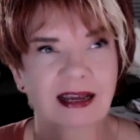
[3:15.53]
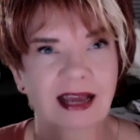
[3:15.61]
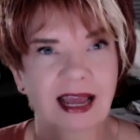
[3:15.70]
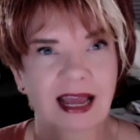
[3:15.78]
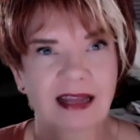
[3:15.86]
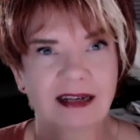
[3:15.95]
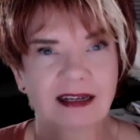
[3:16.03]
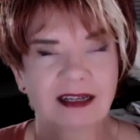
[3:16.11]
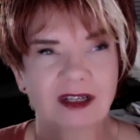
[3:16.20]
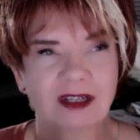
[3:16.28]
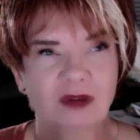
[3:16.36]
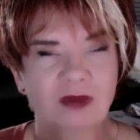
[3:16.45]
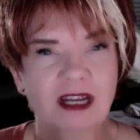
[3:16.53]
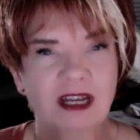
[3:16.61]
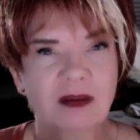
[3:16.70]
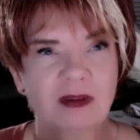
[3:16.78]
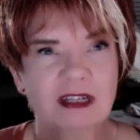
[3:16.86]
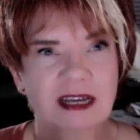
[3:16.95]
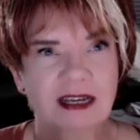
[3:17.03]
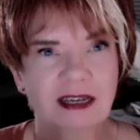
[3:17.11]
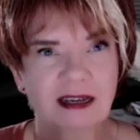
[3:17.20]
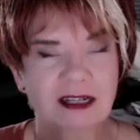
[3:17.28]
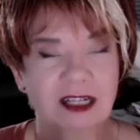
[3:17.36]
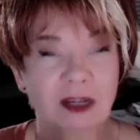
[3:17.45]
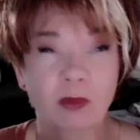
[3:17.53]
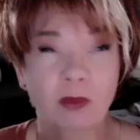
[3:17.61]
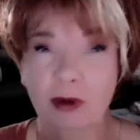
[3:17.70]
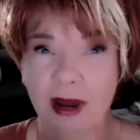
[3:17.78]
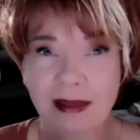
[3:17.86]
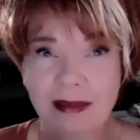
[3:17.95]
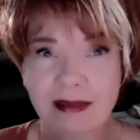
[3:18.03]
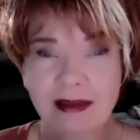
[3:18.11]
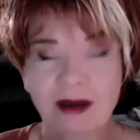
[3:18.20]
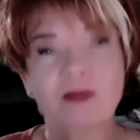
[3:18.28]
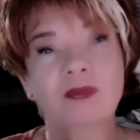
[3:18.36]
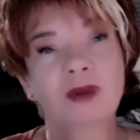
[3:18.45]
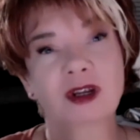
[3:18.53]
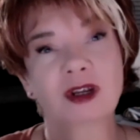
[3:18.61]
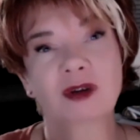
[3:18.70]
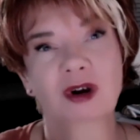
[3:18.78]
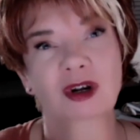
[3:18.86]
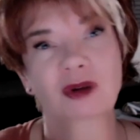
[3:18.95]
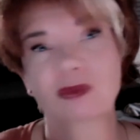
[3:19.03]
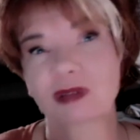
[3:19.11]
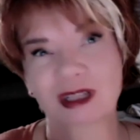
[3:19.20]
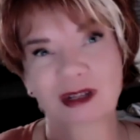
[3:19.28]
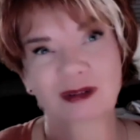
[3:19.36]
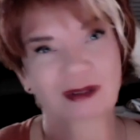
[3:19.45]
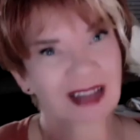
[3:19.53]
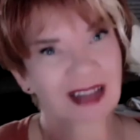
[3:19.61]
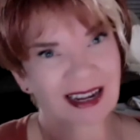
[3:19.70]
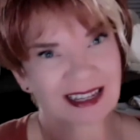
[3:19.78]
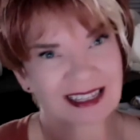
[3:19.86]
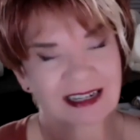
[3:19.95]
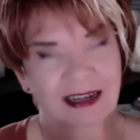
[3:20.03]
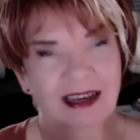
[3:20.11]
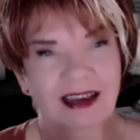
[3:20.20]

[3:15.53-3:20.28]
and you may not be taking a deep breath, but you are completely relaxed.